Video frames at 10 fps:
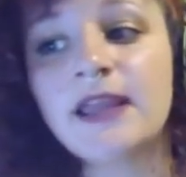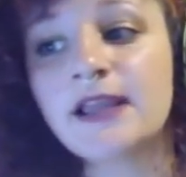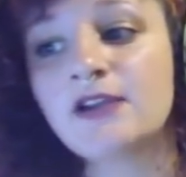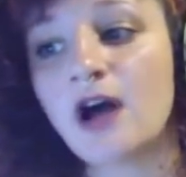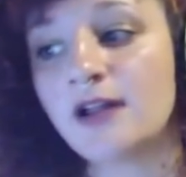
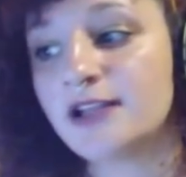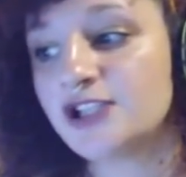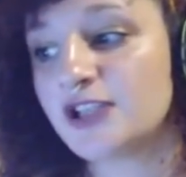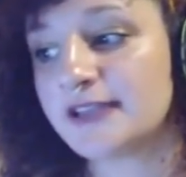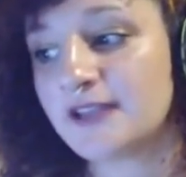
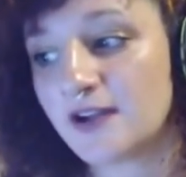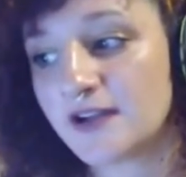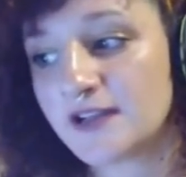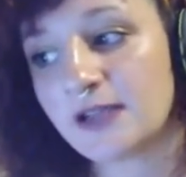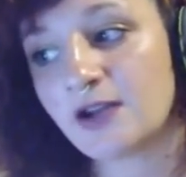acknowledge as long
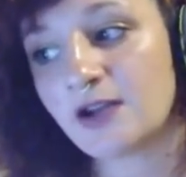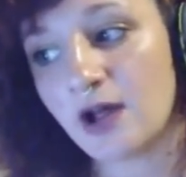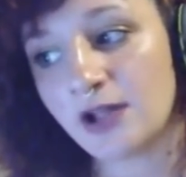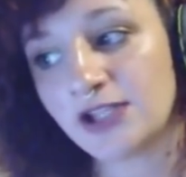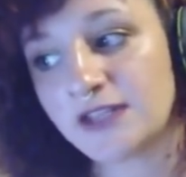as we
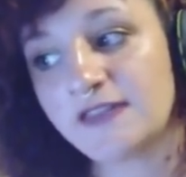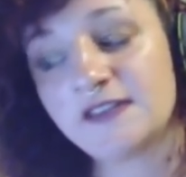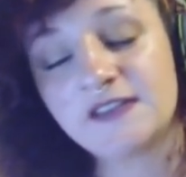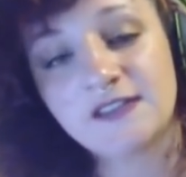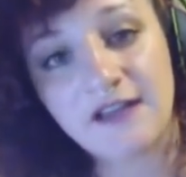acknowledge that the
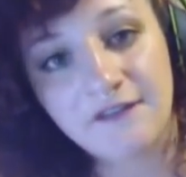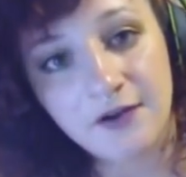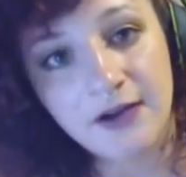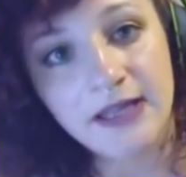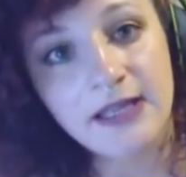
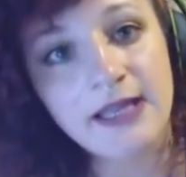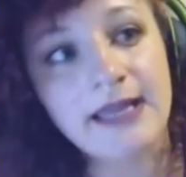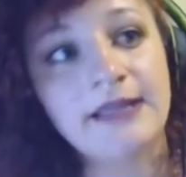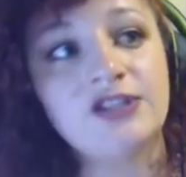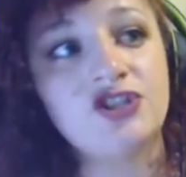suffering
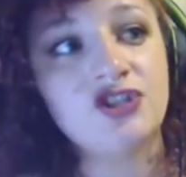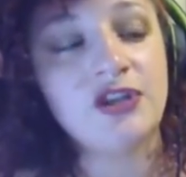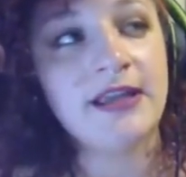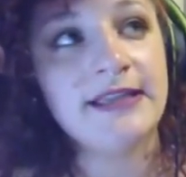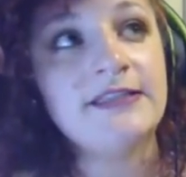is
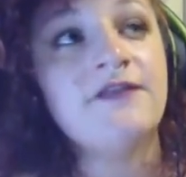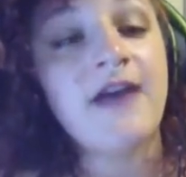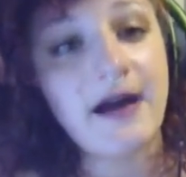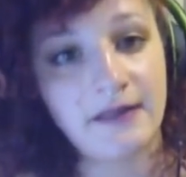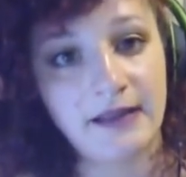is
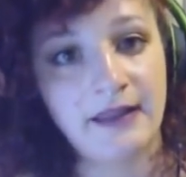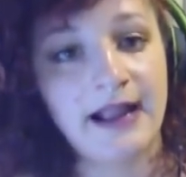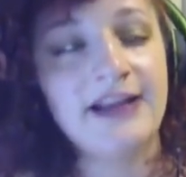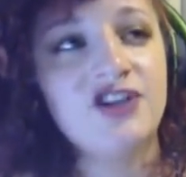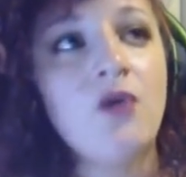valid like
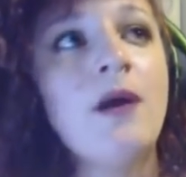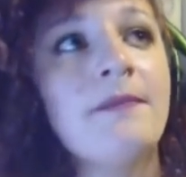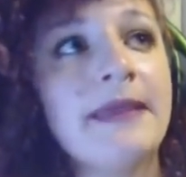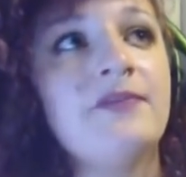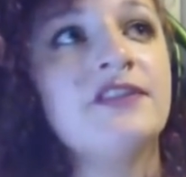i don't want
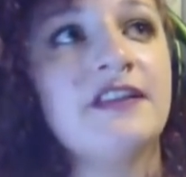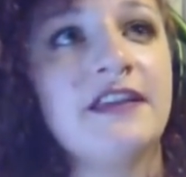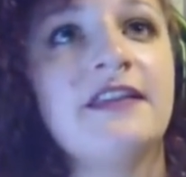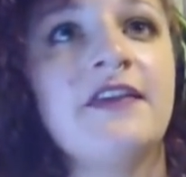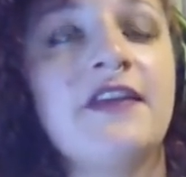people to
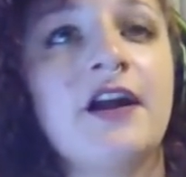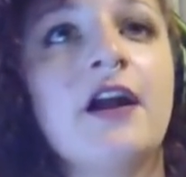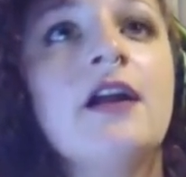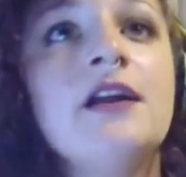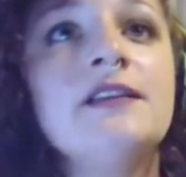think that
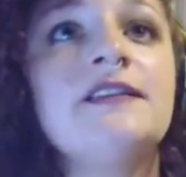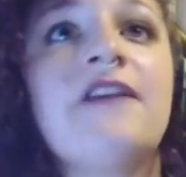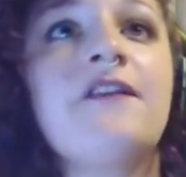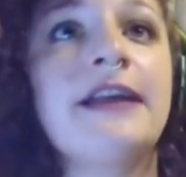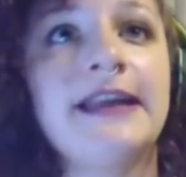their
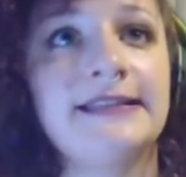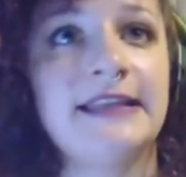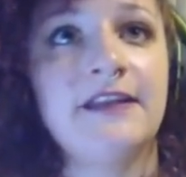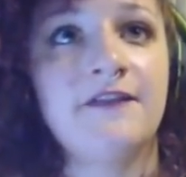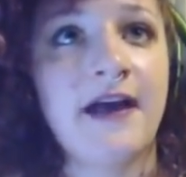suffering isn't
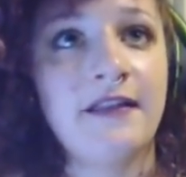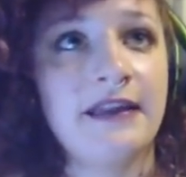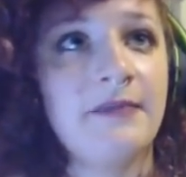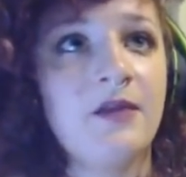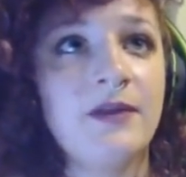invalid
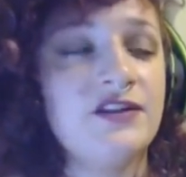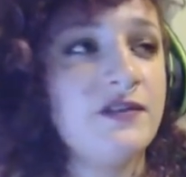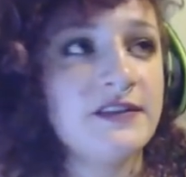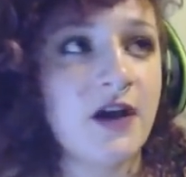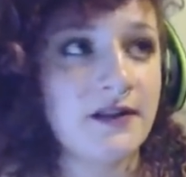i mean we do
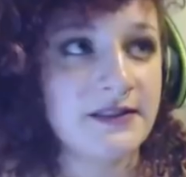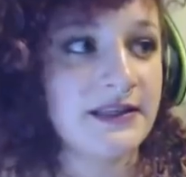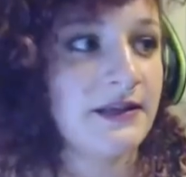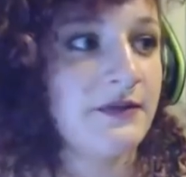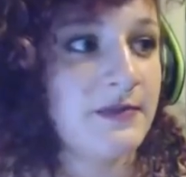this
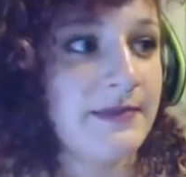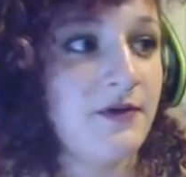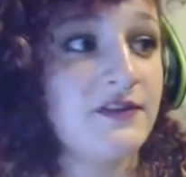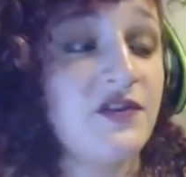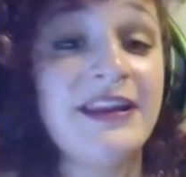constantly with
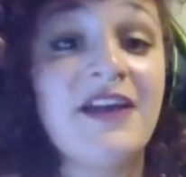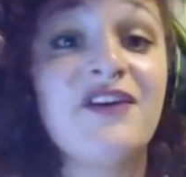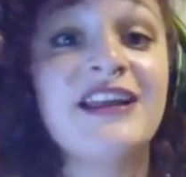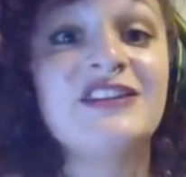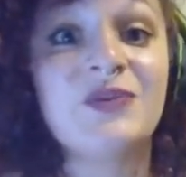people and so sure. we never
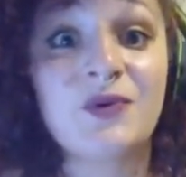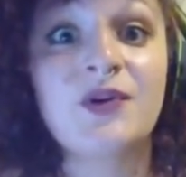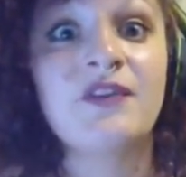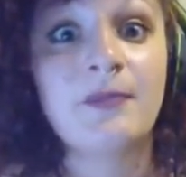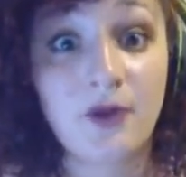get to the root
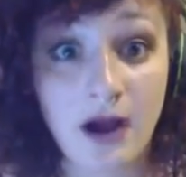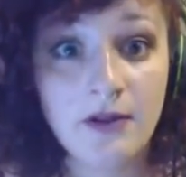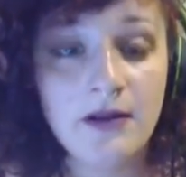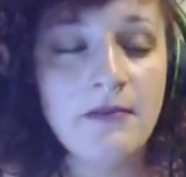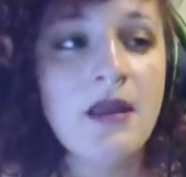of the problem